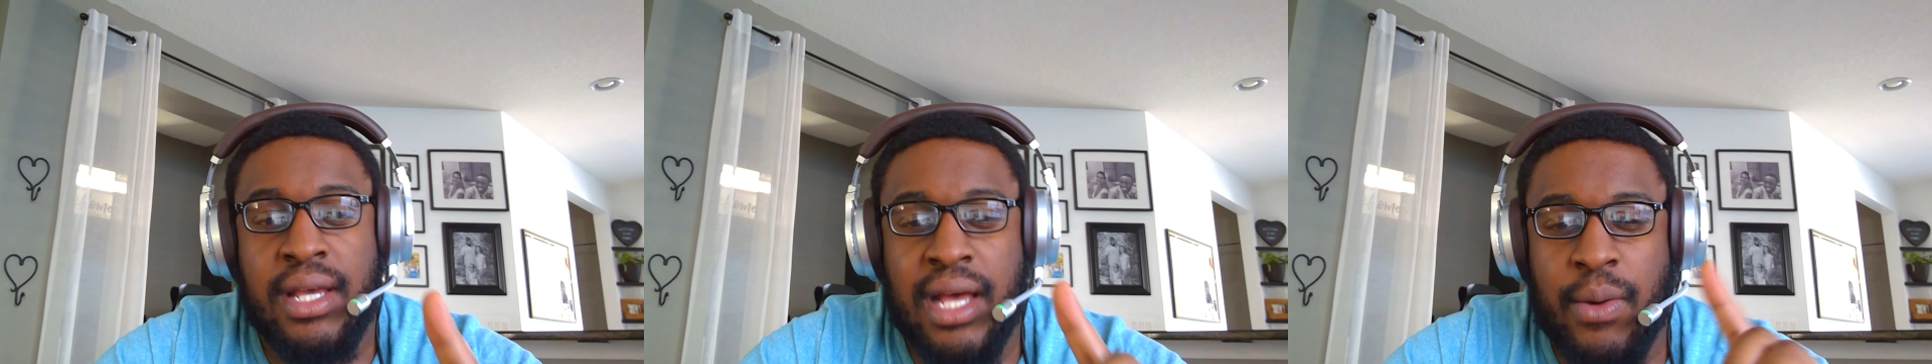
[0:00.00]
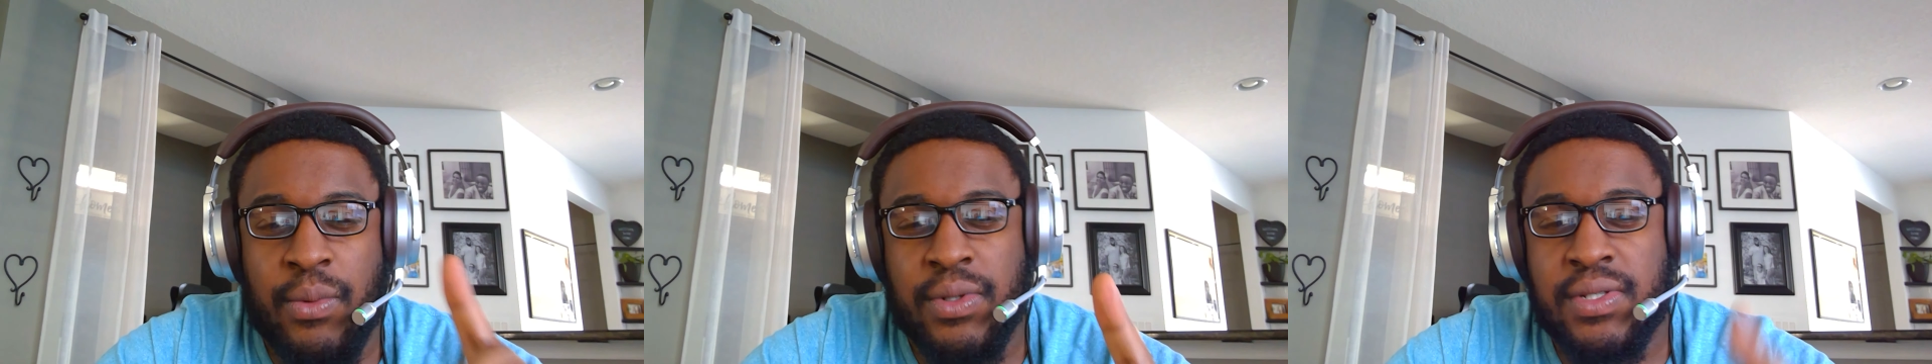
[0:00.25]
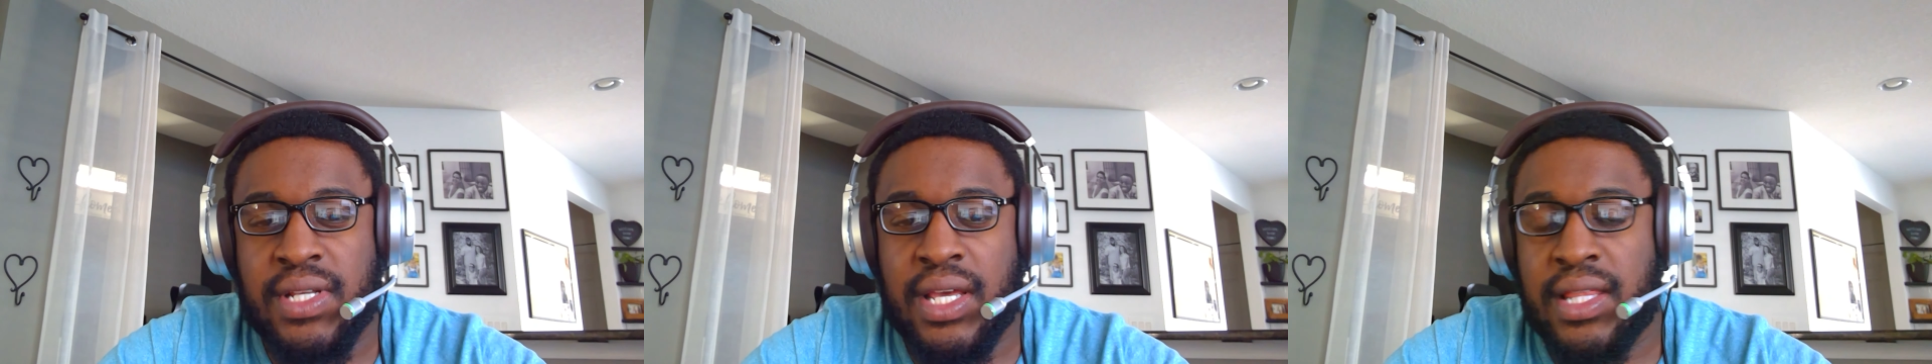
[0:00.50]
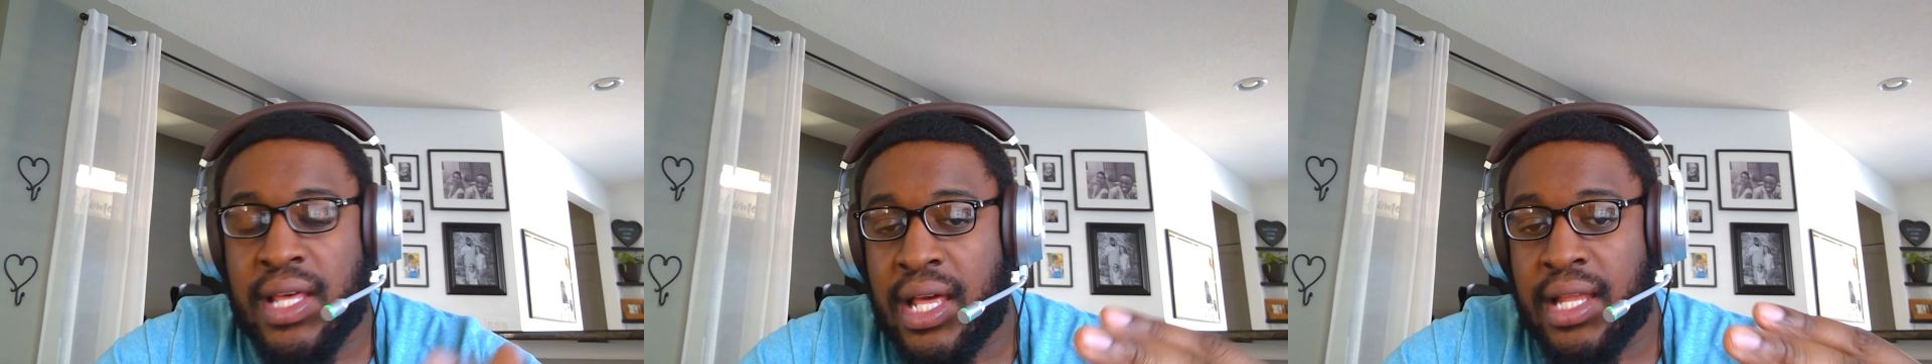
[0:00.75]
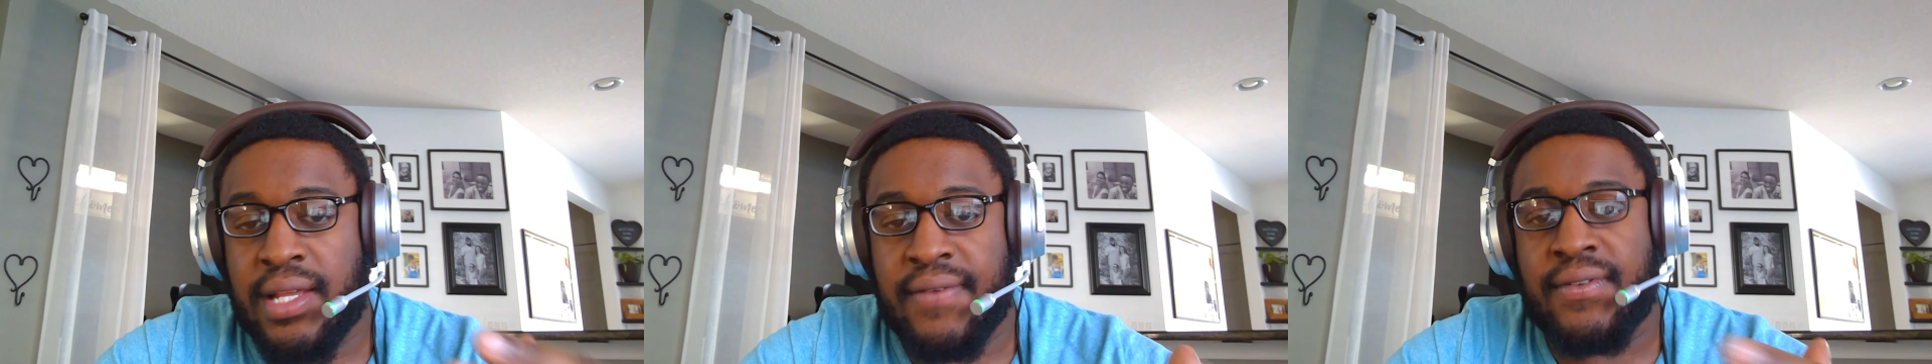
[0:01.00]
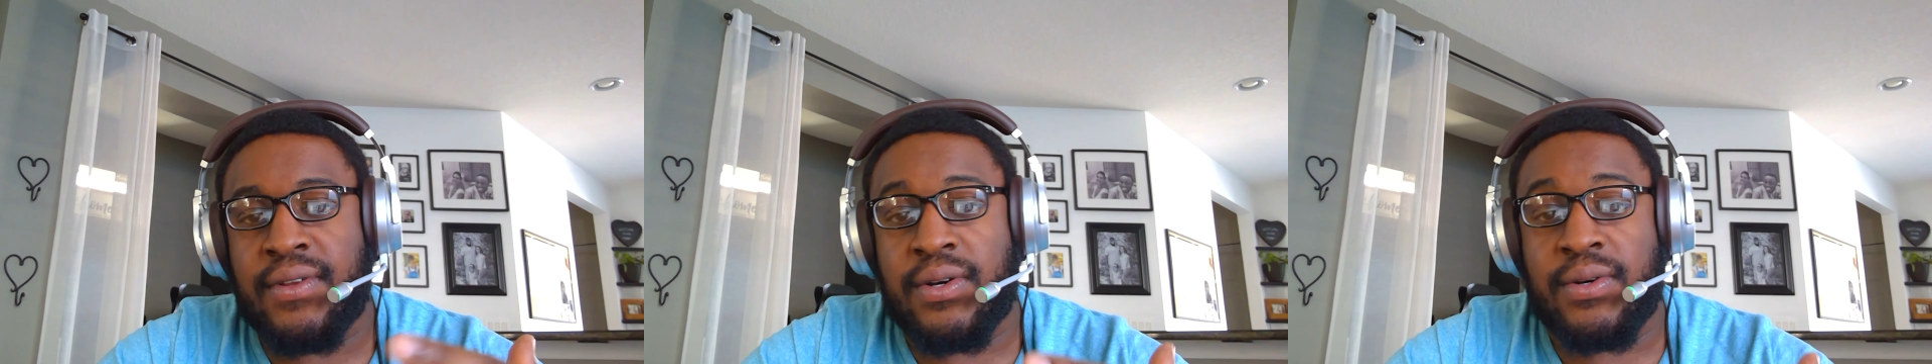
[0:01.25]
I will say that
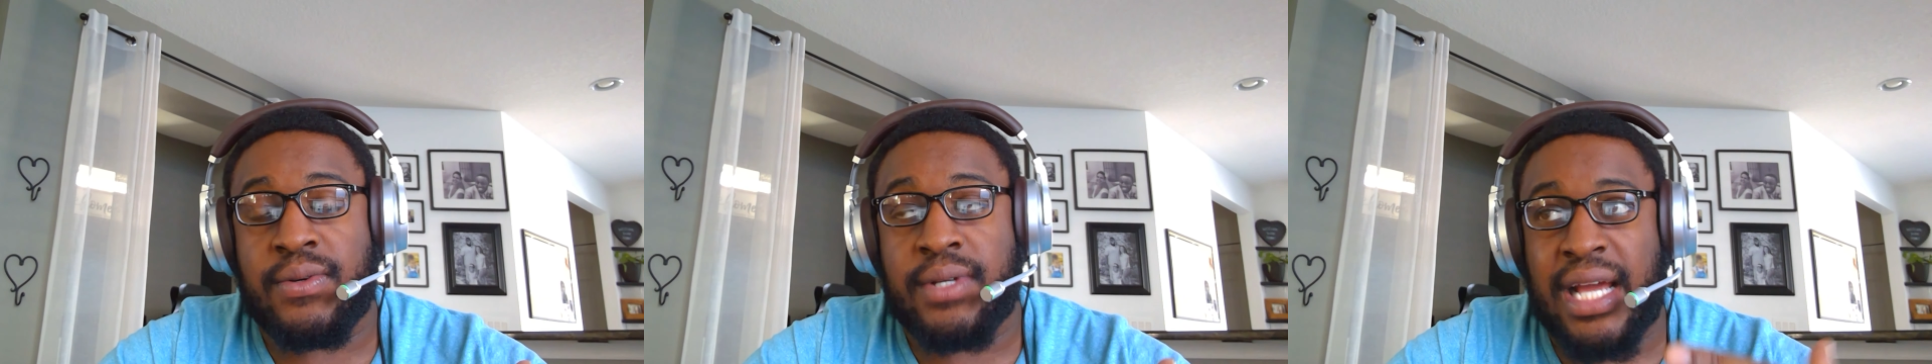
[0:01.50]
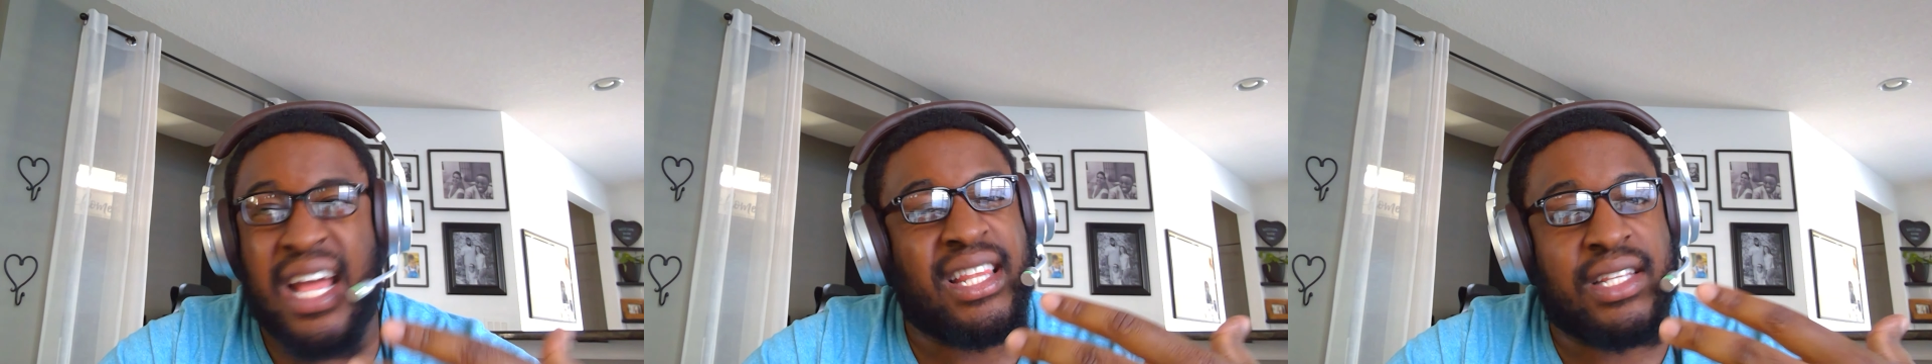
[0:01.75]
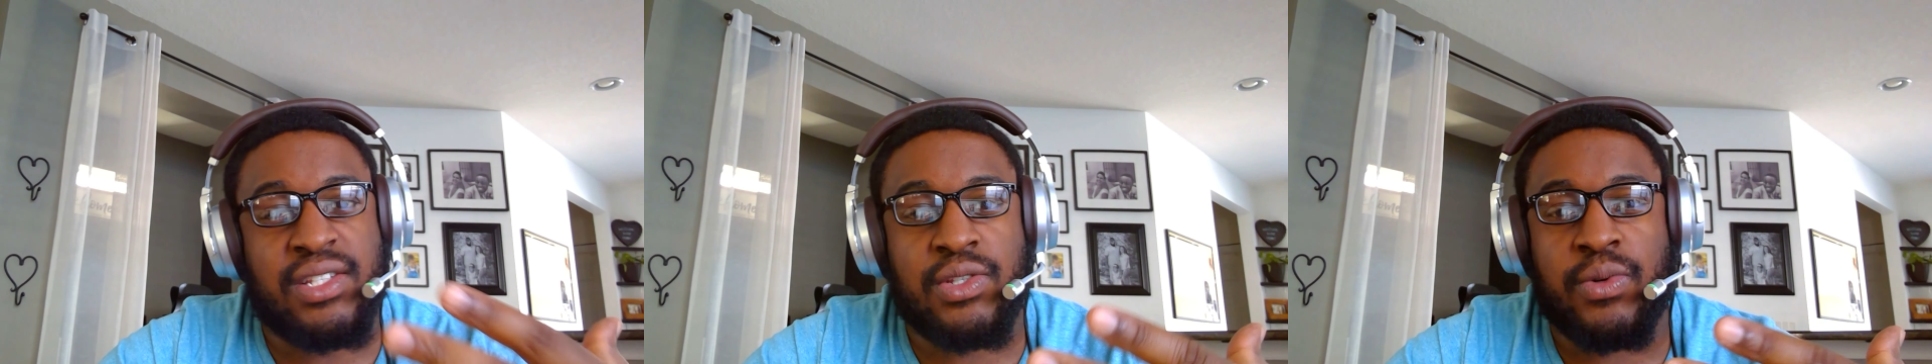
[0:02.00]
even though I listened